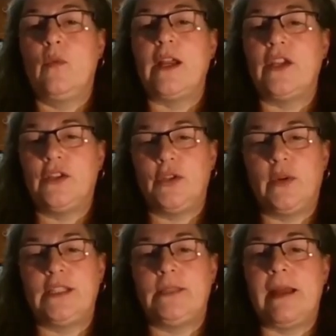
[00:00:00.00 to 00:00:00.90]
what
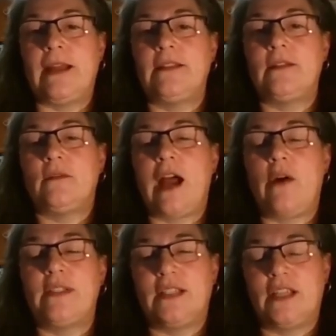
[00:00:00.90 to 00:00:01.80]
to expect,
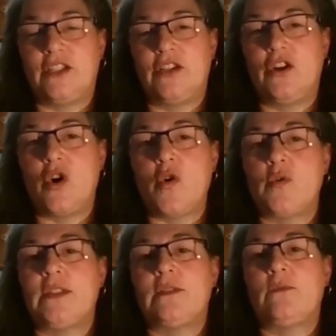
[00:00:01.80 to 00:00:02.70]
how a session
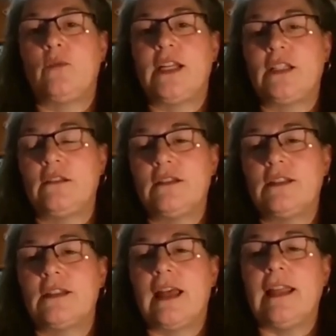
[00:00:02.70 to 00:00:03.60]
goes, what it
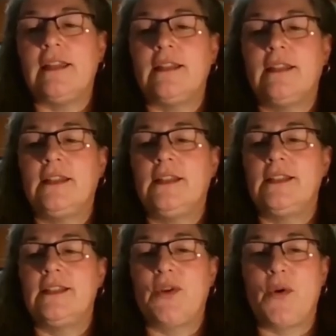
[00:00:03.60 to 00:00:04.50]
looks like.
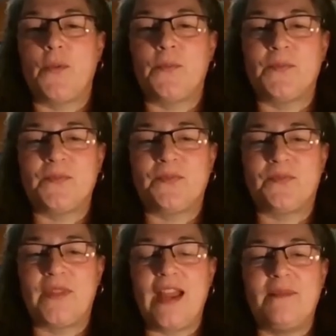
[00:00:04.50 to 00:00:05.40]
So
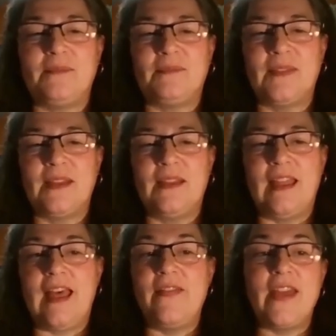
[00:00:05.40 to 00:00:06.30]
yeah.
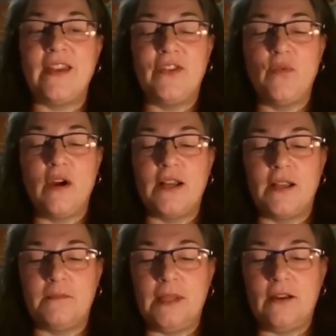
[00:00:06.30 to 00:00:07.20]
And then if you want
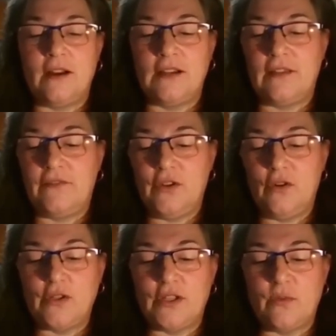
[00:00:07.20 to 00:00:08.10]
to be on, if you
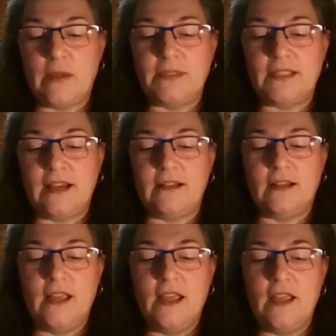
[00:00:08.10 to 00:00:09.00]
go to the
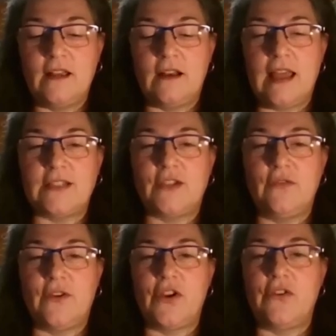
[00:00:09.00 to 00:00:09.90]
website, it'll ask
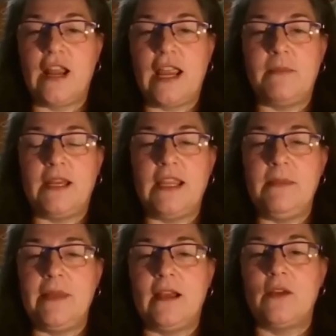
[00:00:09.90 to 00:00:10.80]
you for your name and
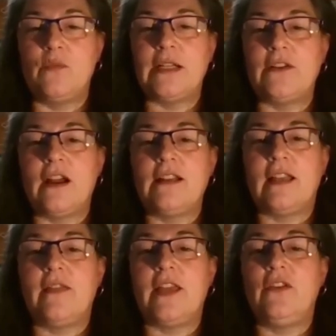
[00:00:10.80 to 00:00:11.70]
email and whatnot.
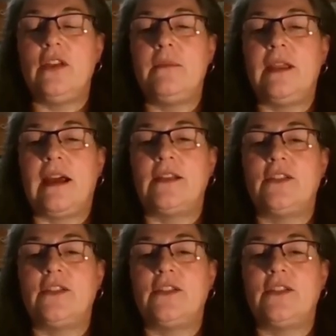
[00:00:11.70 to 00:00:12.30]
And then you can be